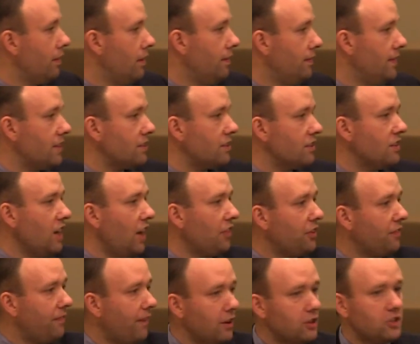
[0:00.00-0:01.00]
This is not the
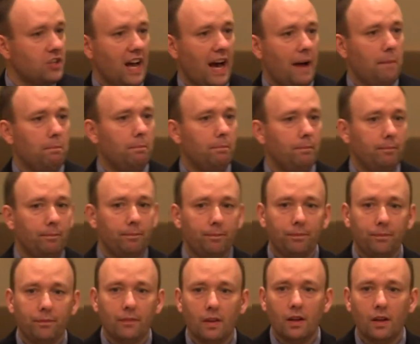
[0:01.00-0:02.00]
first time.
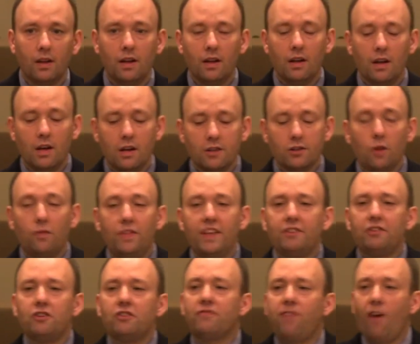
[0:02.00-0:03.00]
So
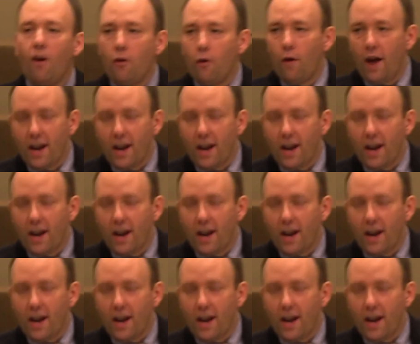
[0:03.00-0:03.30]
this is further